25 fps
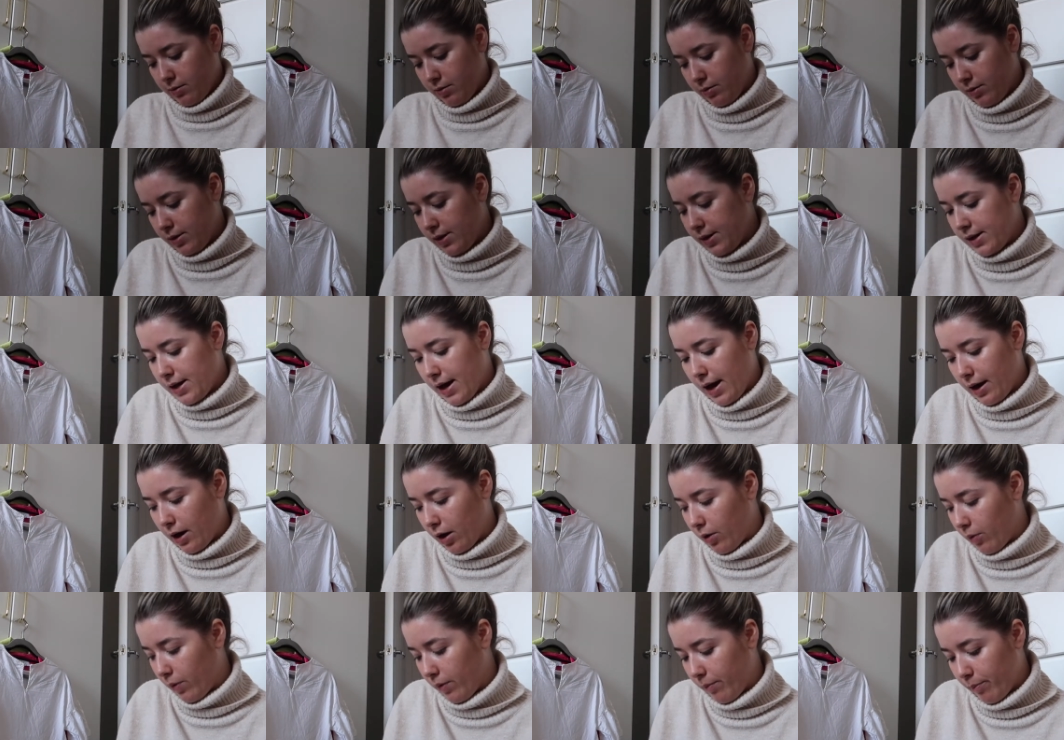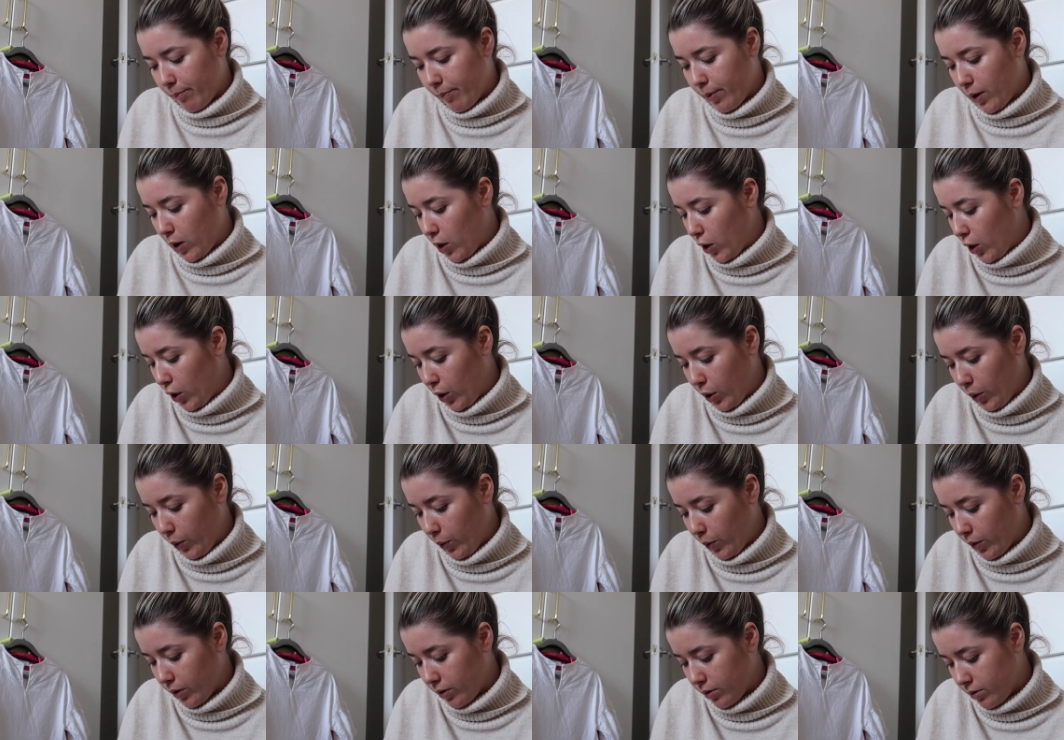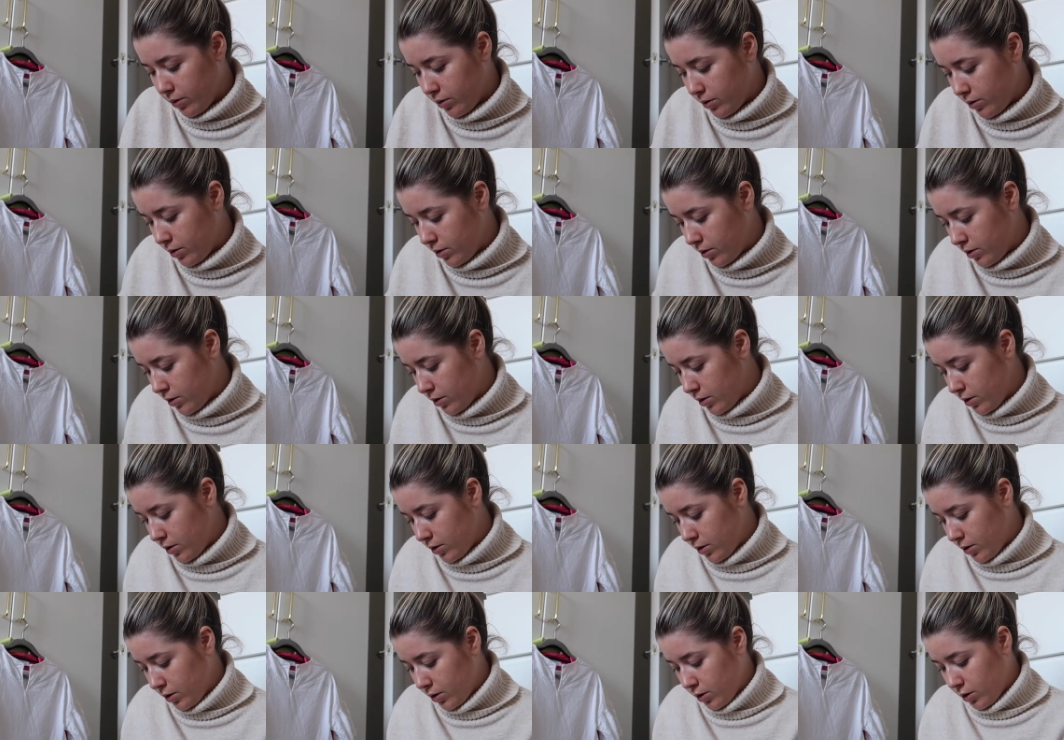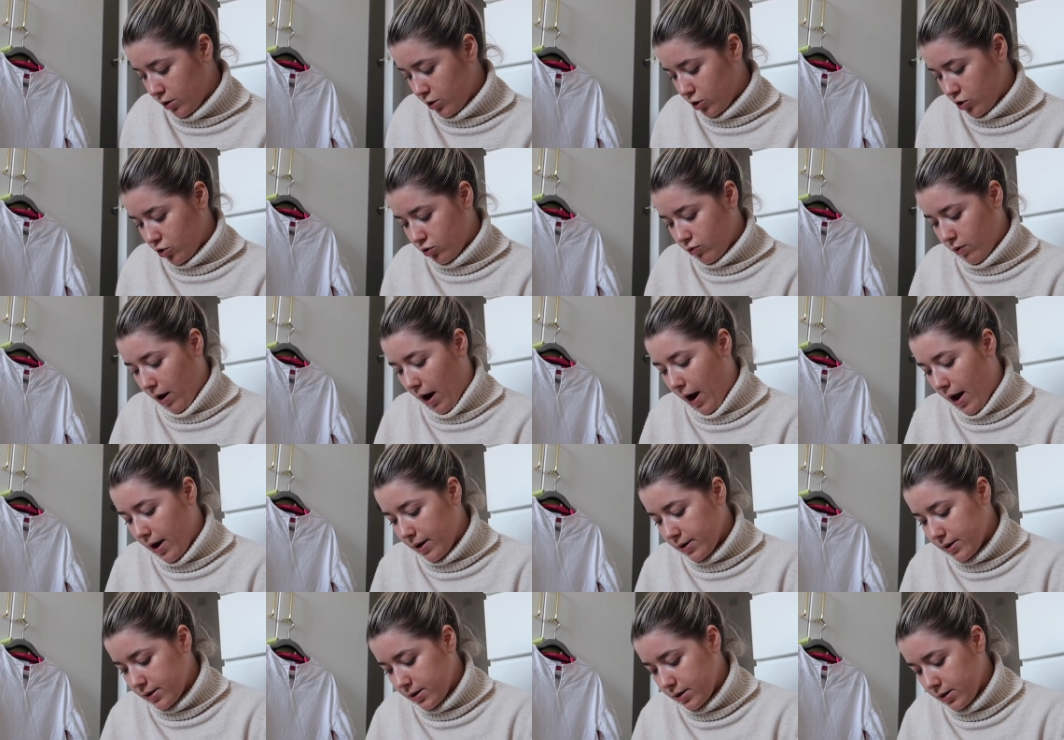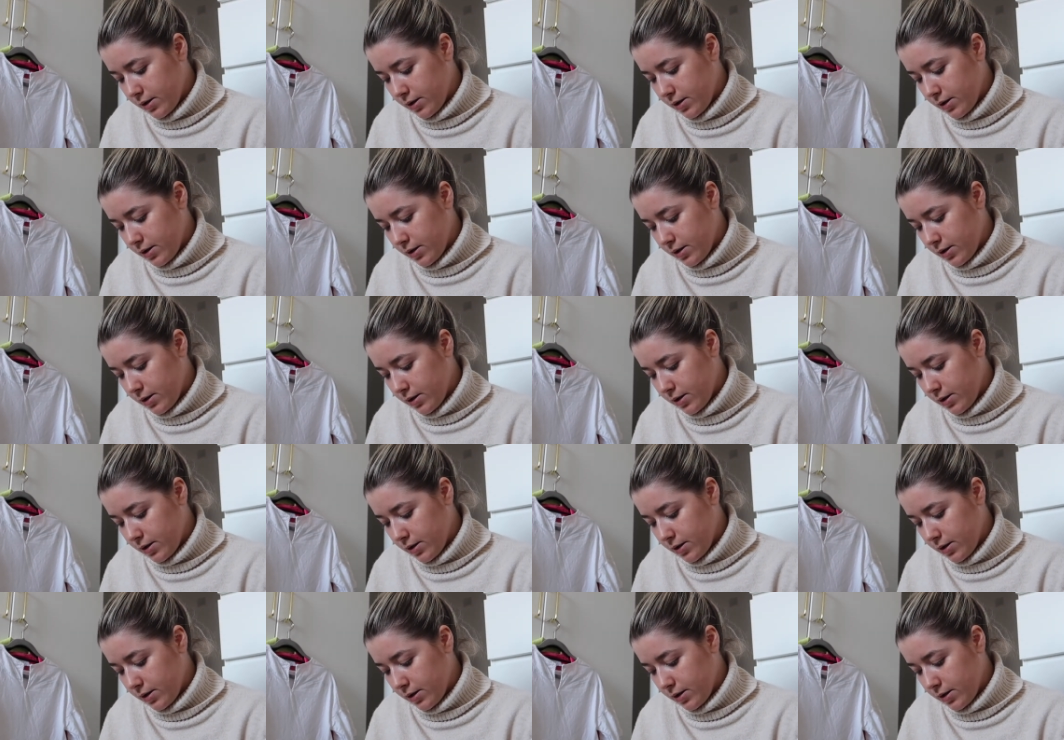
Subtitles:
yellow and blue dress.